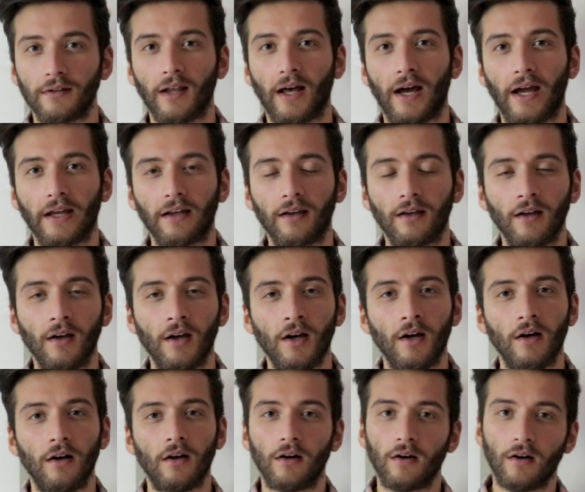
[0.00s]
Like,
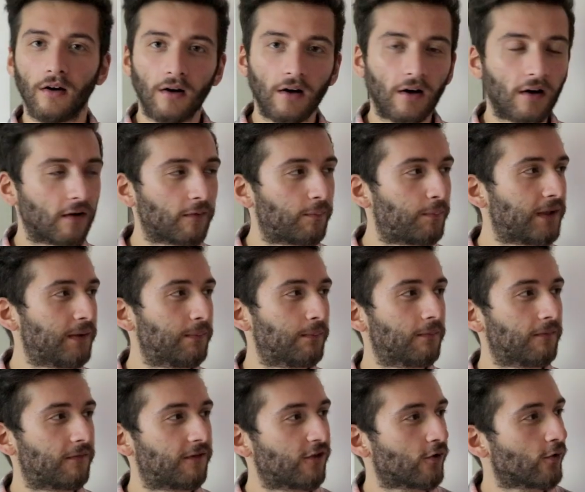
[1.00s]
oh, I'm
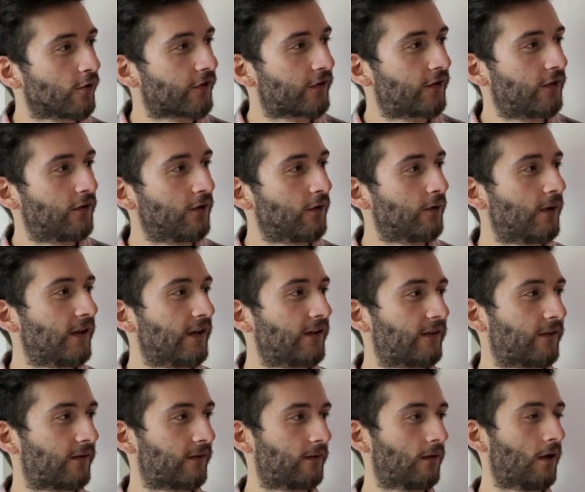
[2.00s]
being forced to do
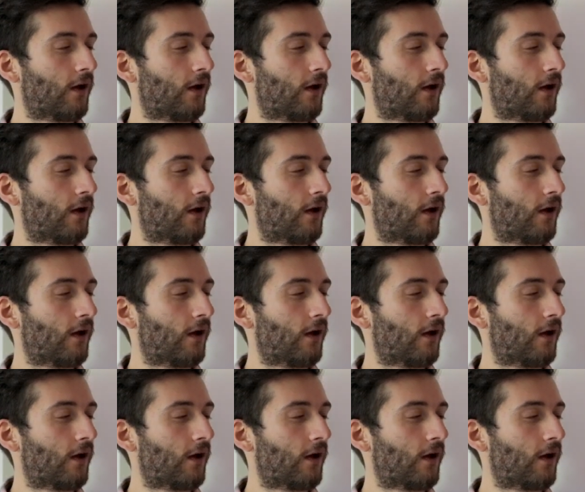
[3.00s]
this,